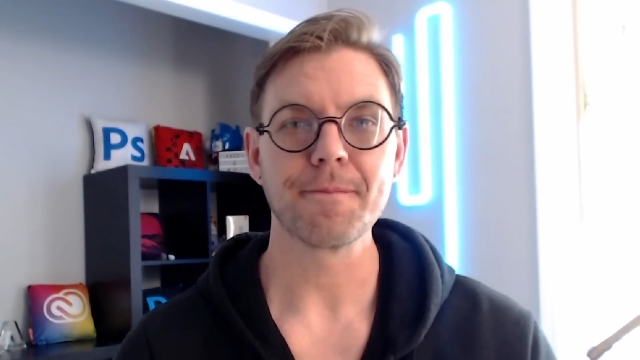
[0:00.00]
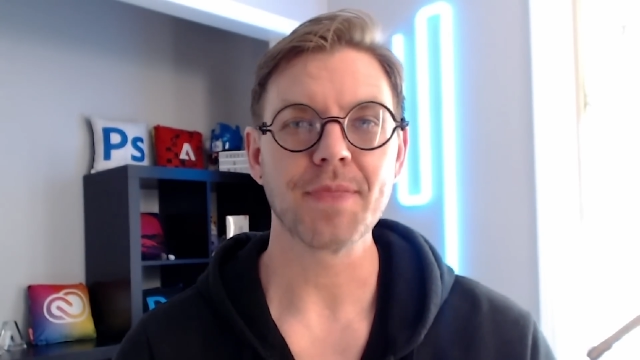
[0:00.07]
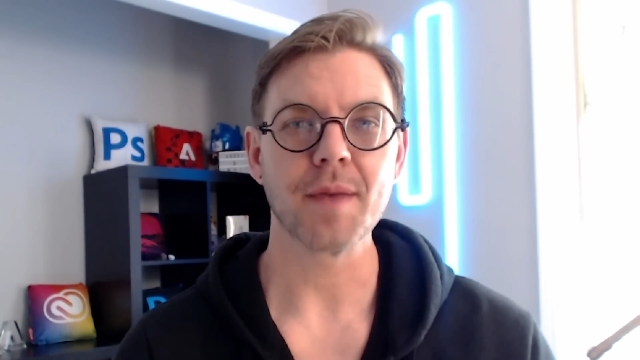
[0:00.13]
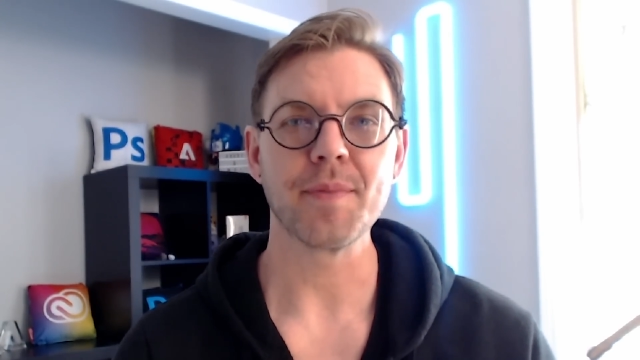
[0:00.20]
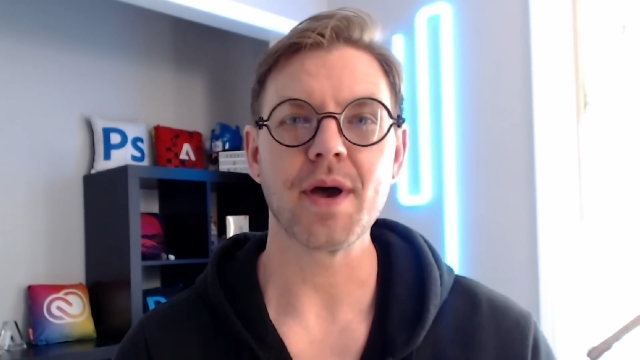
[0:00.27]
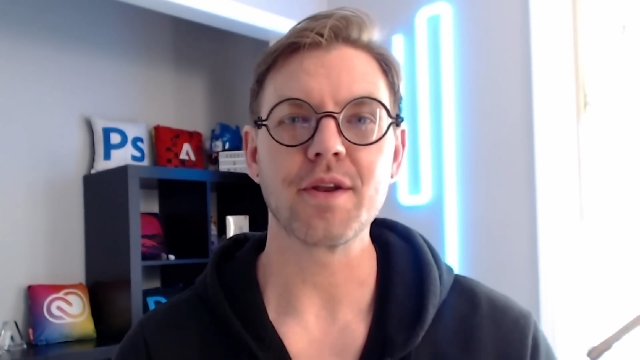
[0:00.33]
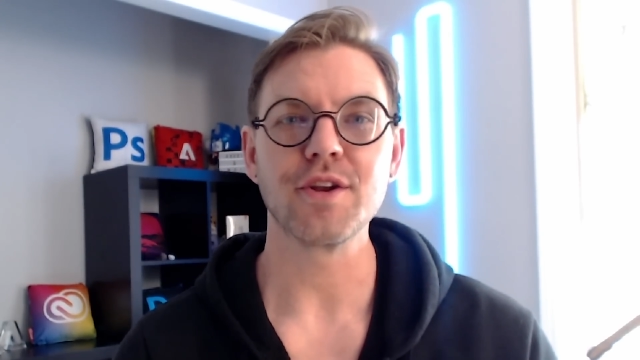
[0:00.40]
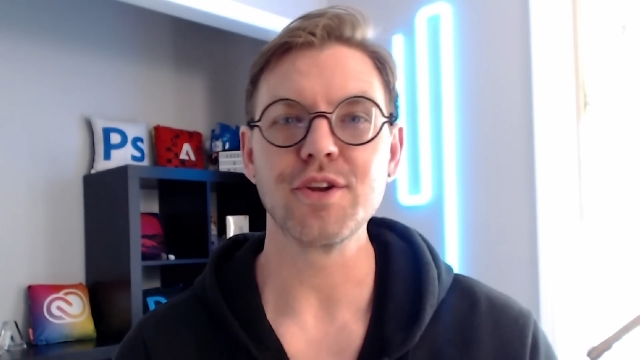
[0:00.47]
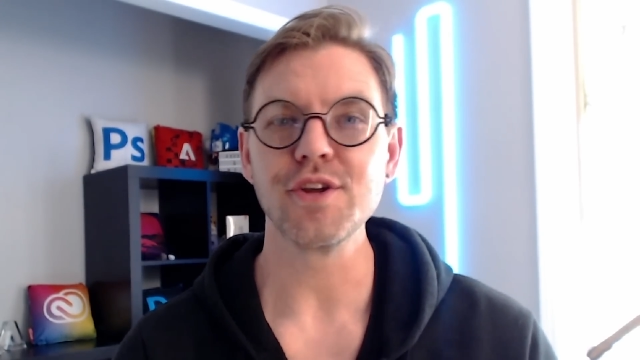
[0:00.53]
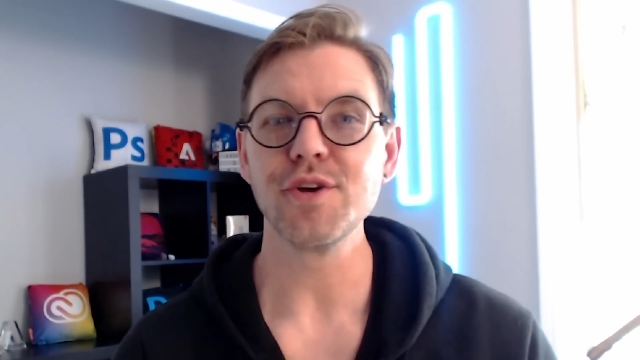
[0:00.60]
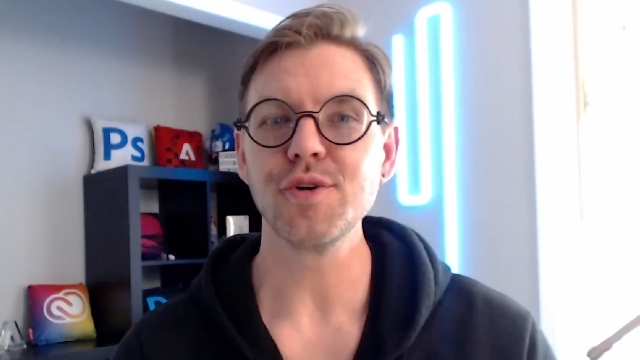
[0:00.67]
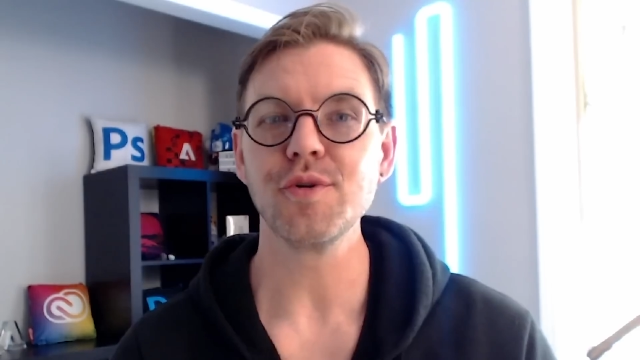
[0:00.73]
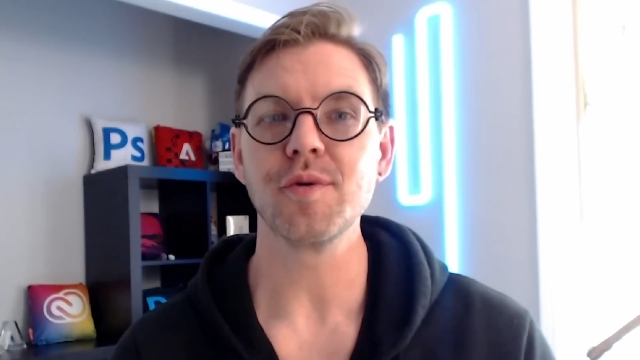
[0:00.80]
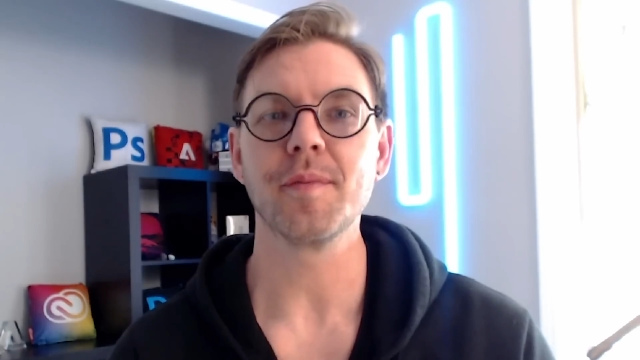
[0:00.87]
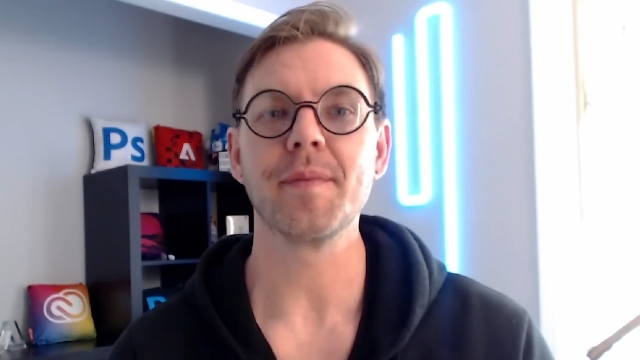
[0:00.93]
about a
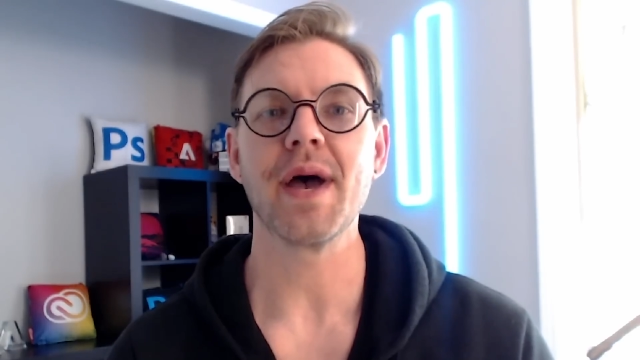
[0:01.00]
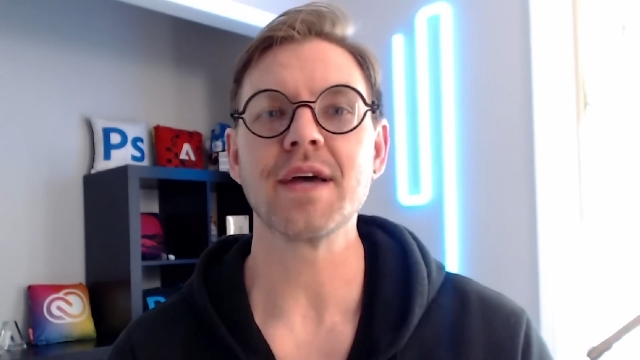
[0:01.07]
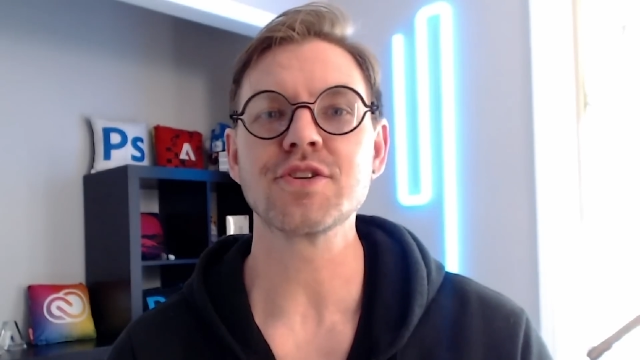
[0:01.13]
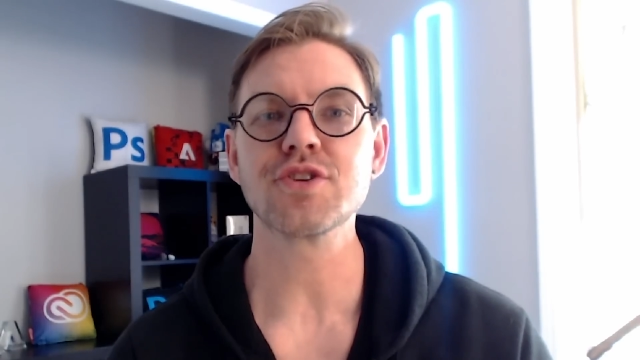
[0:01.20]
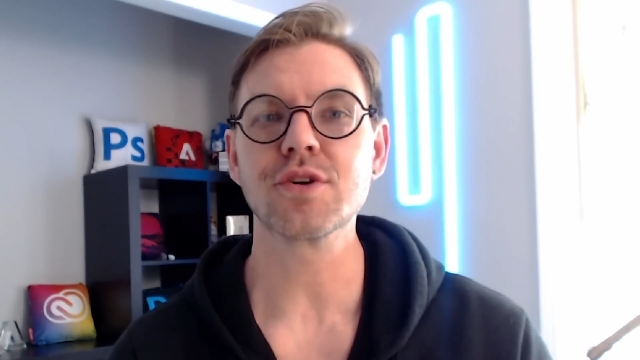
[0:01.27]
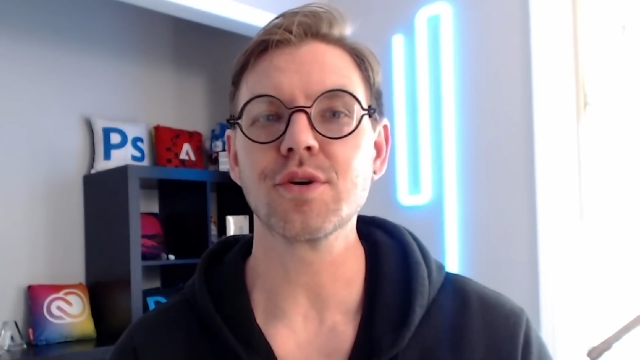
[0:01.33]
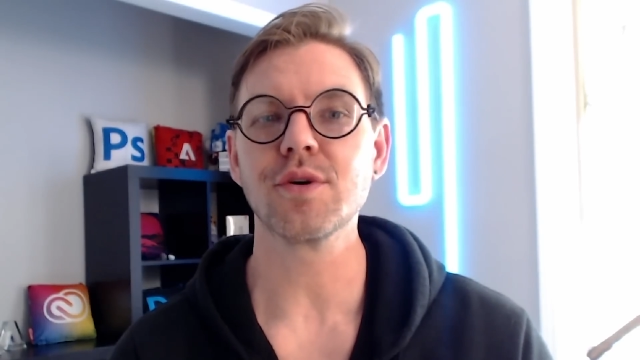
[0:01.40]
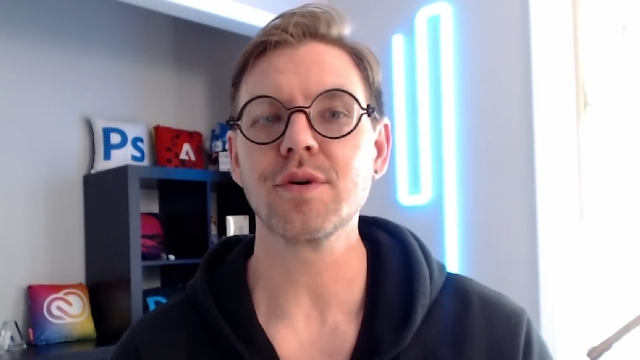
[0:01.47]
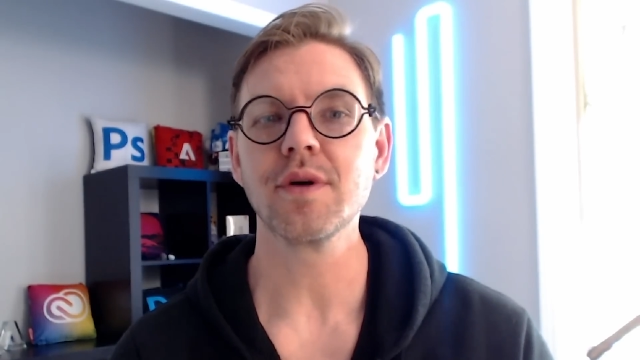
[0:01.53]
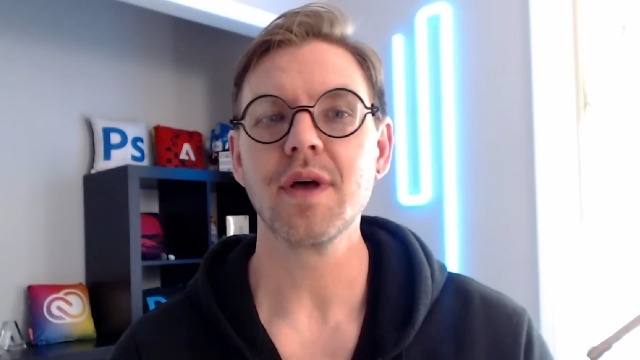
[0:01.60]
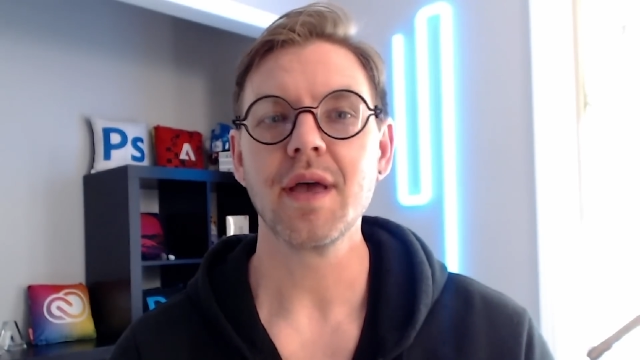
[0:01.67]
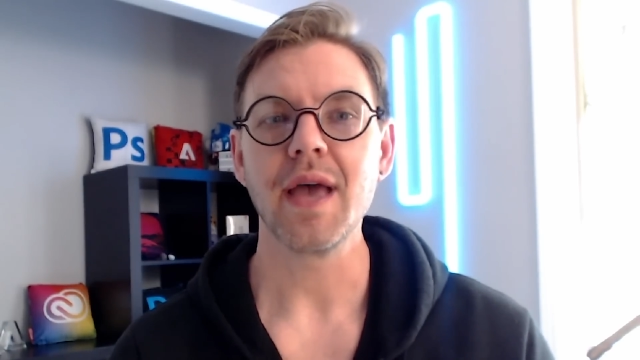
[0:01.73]
new magical